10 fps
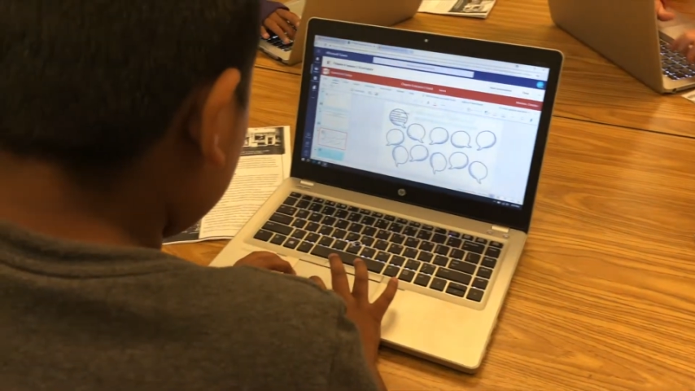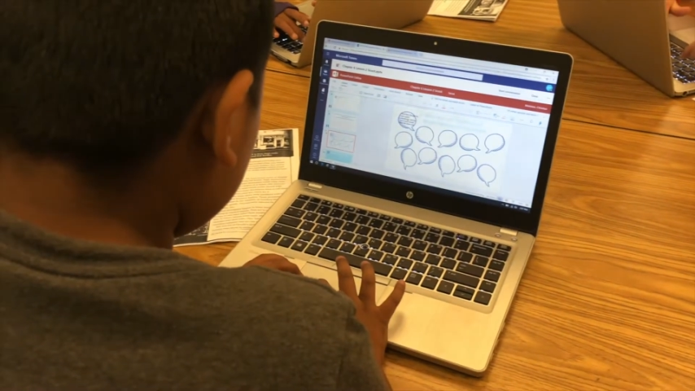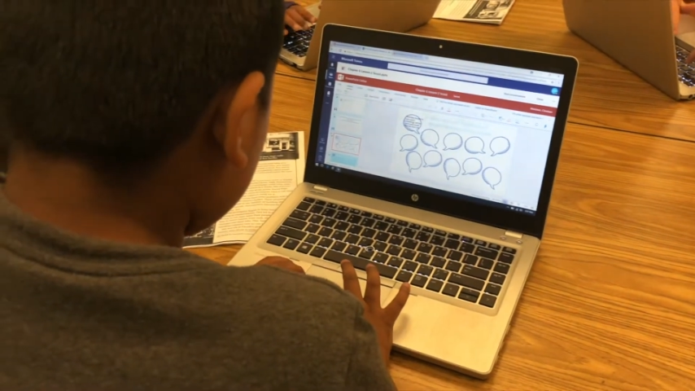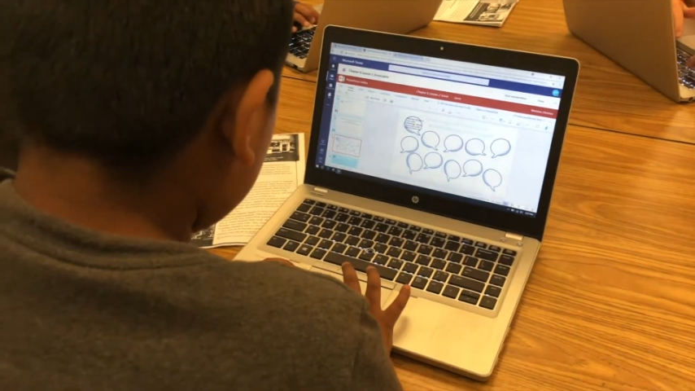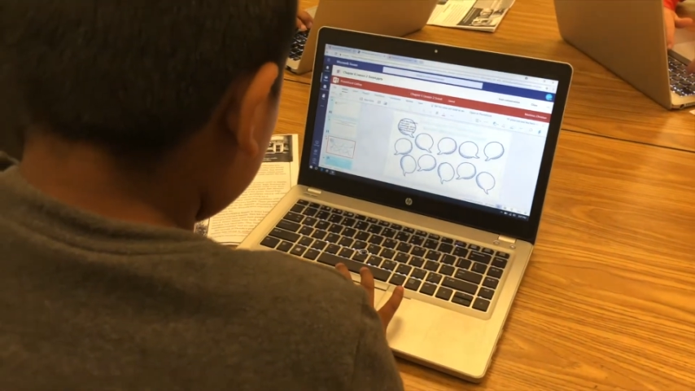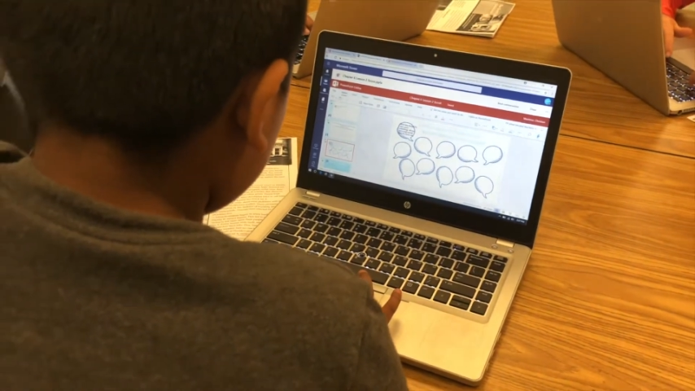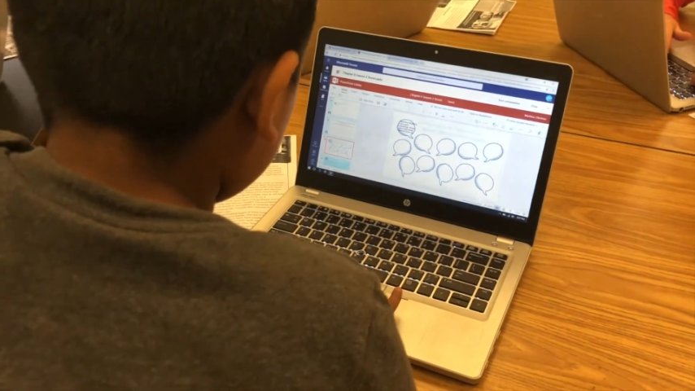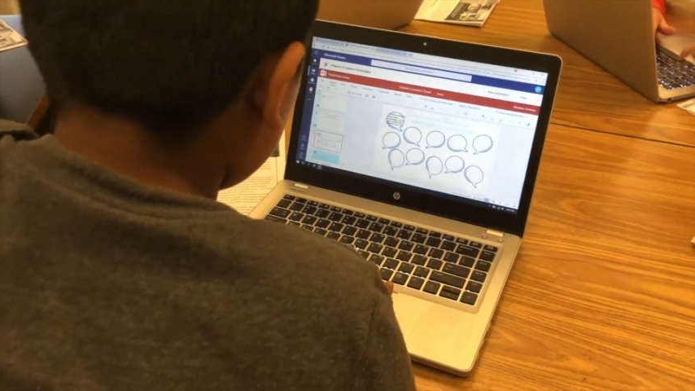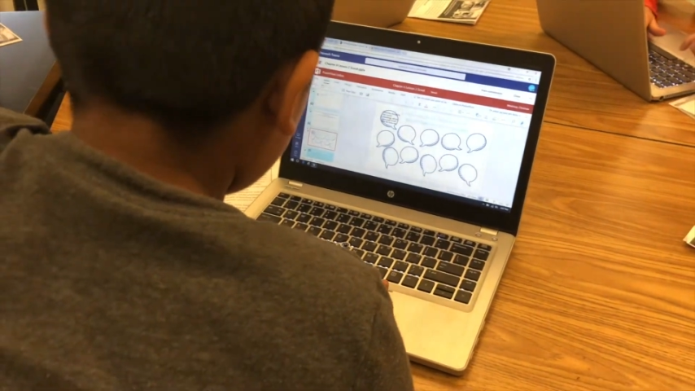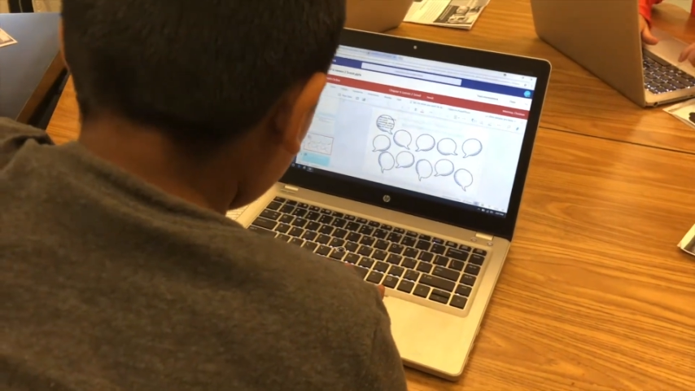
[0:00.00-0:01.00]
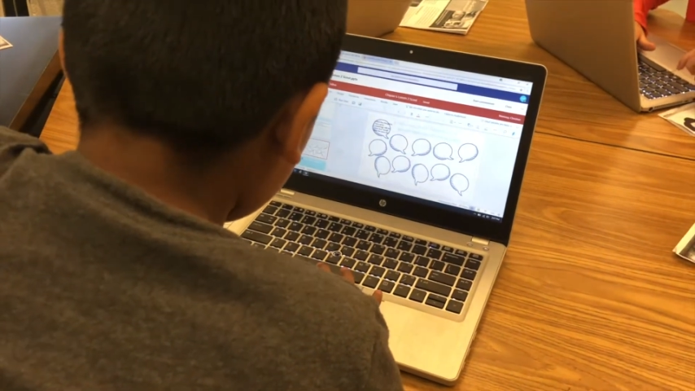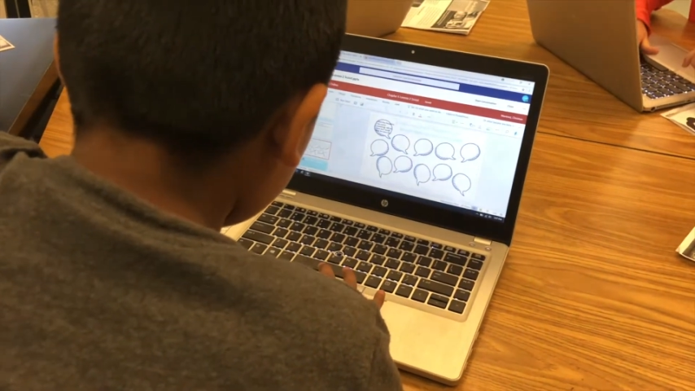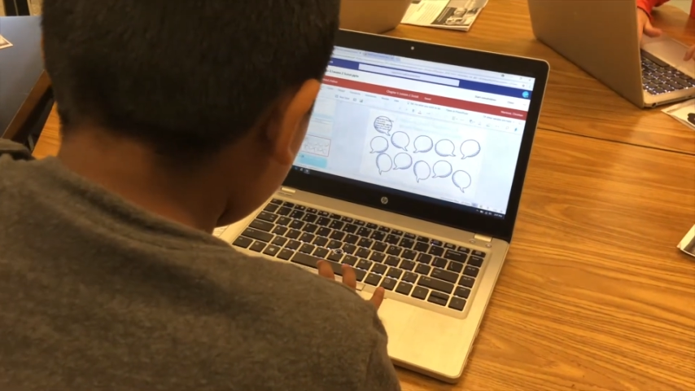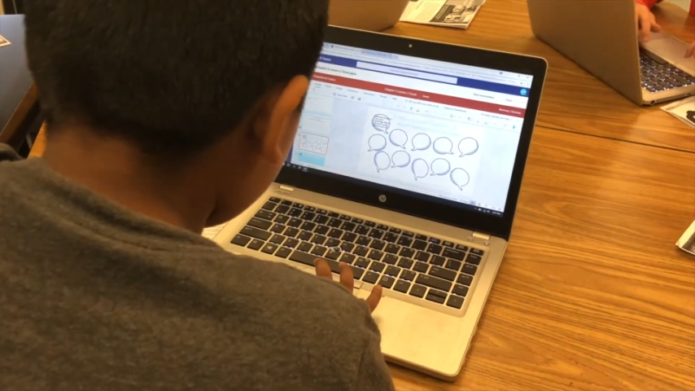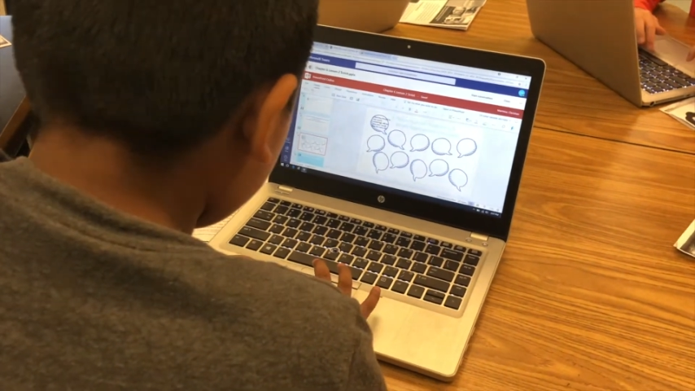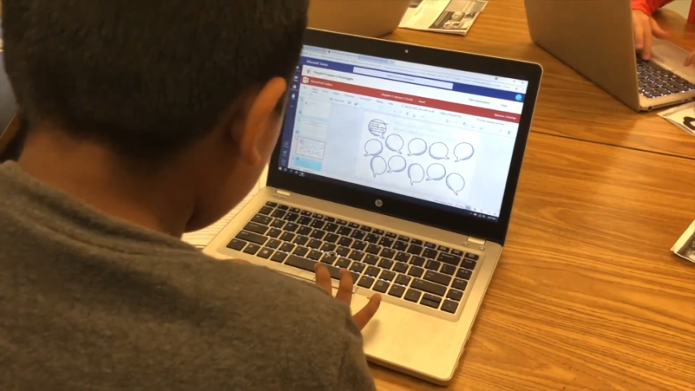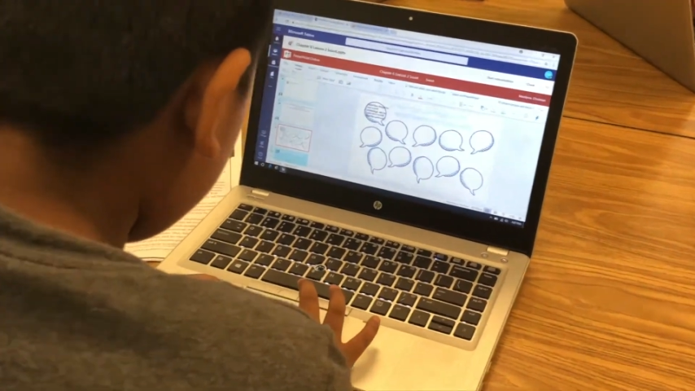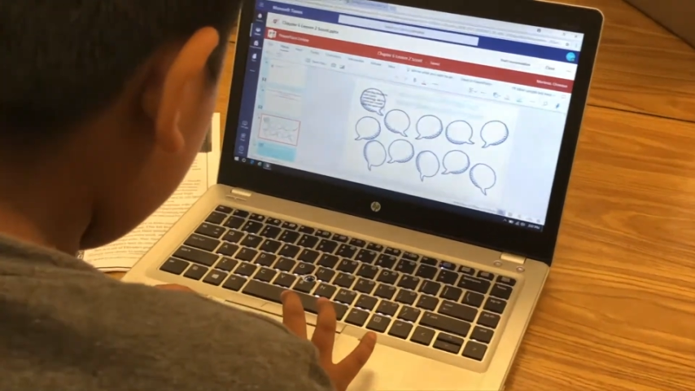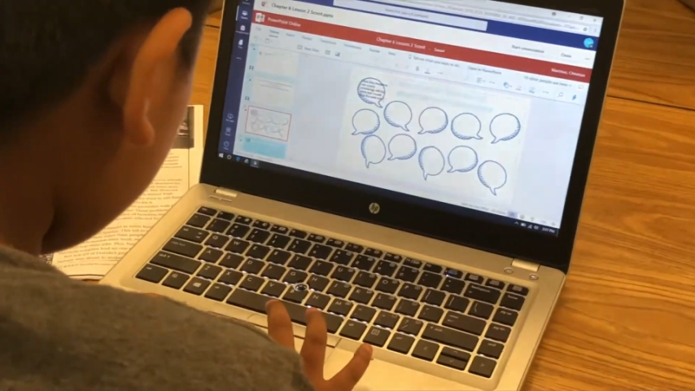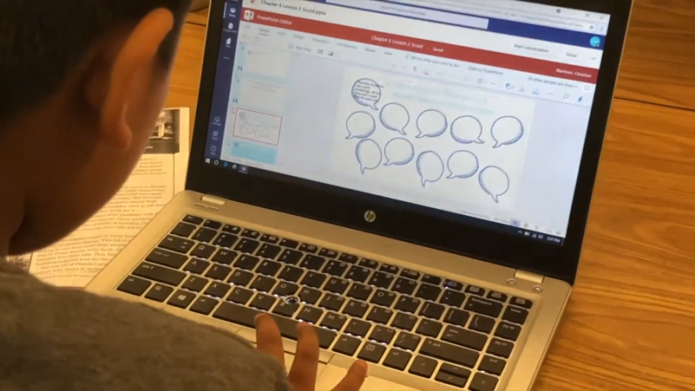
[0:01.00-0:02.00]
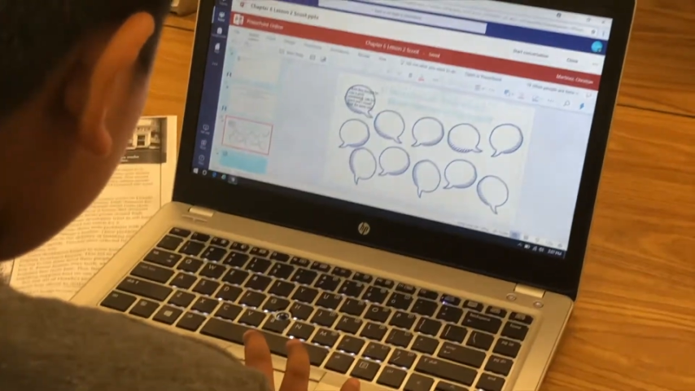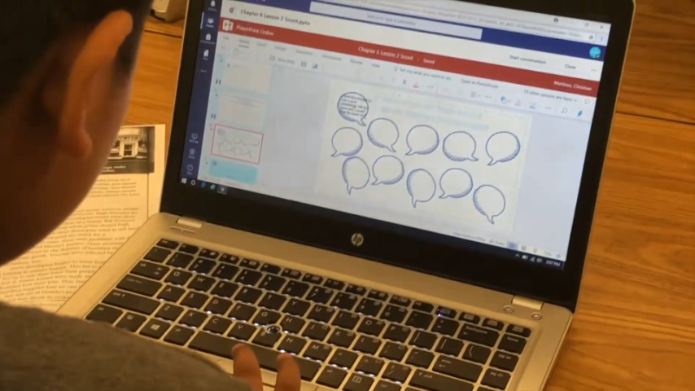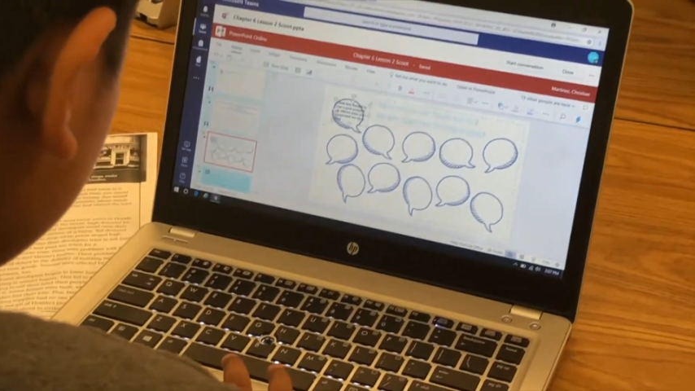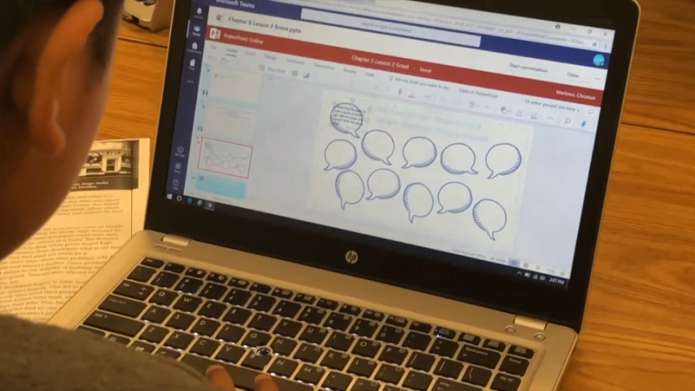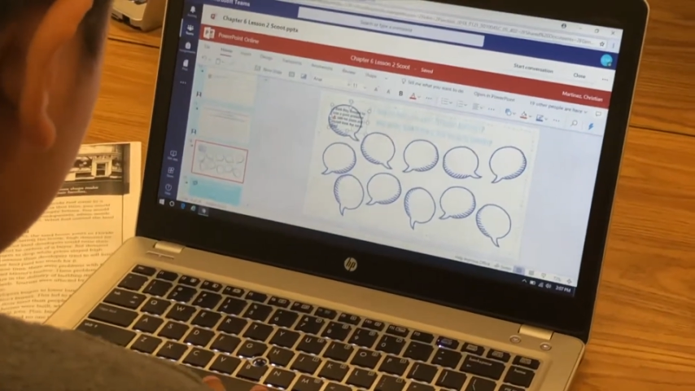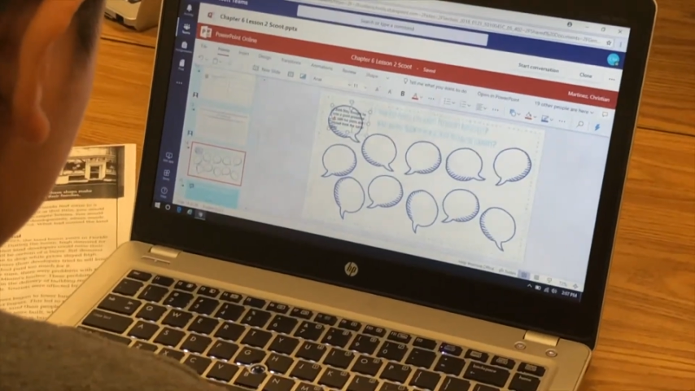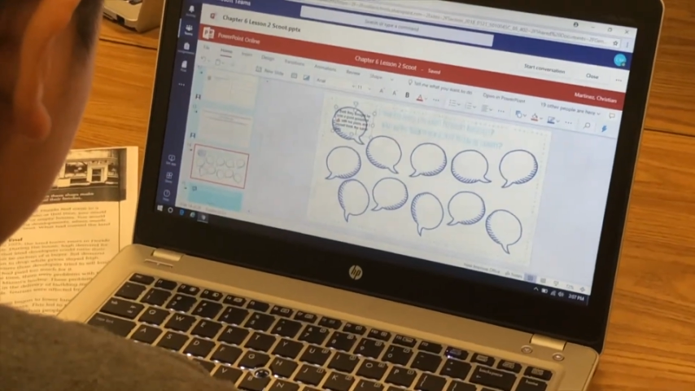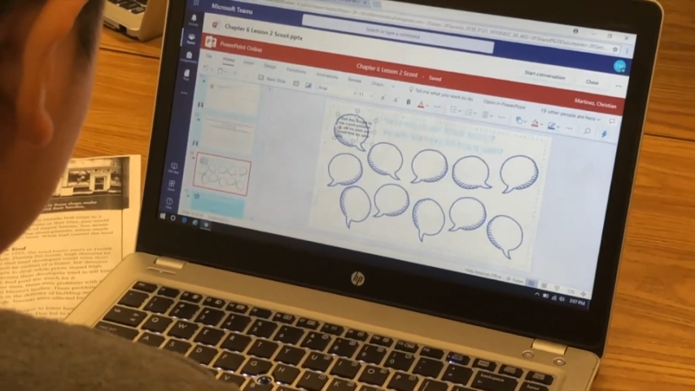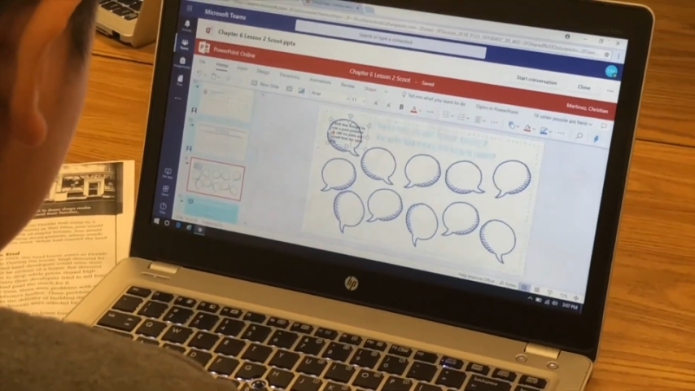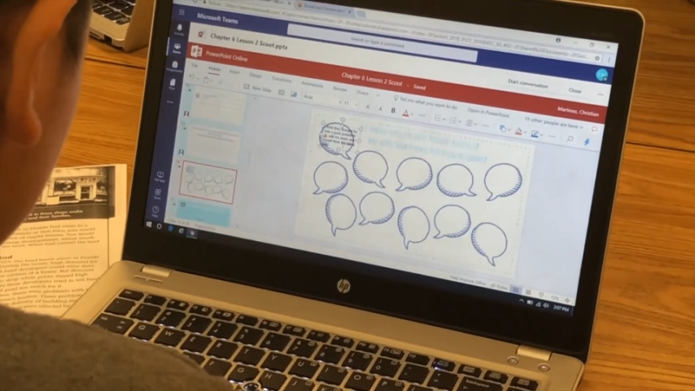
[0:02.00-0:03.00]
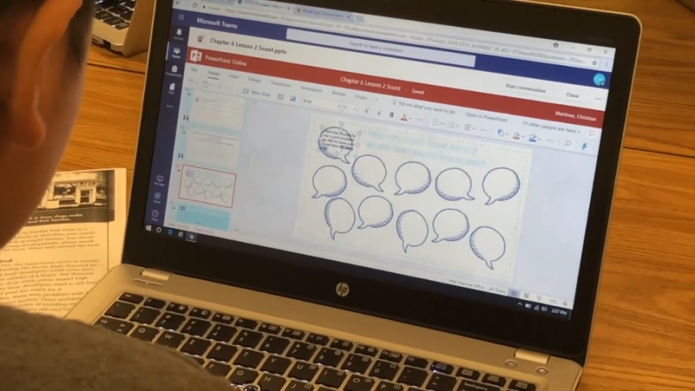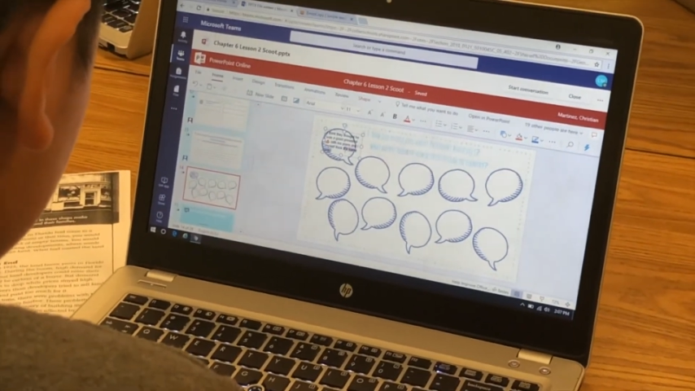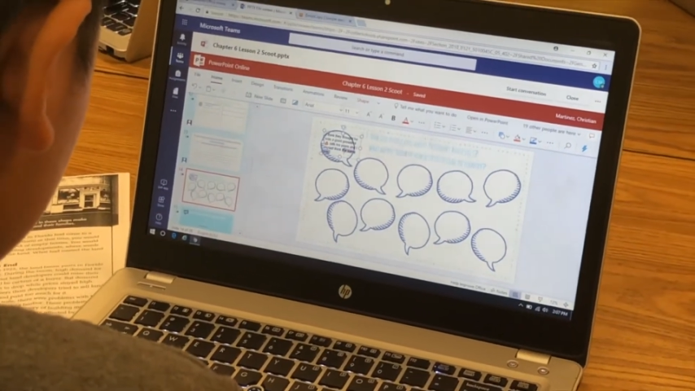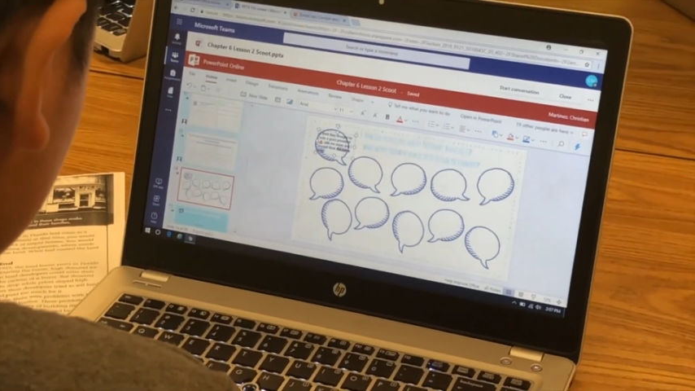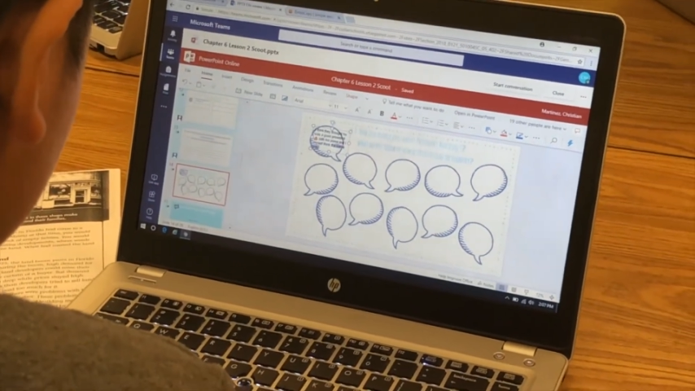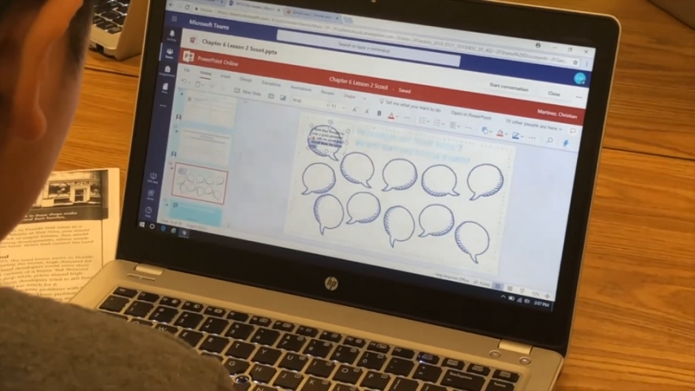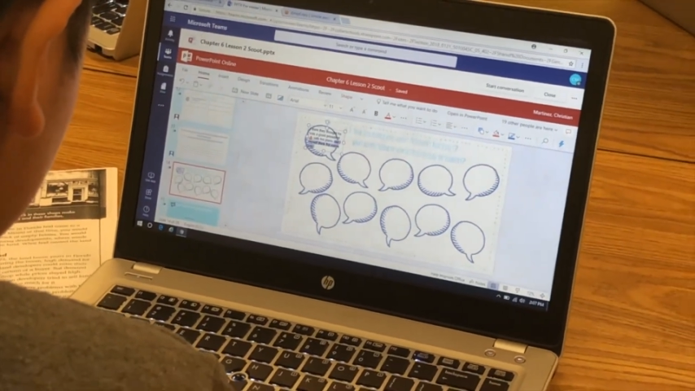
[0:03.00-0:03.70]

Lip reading: (no speaker visible)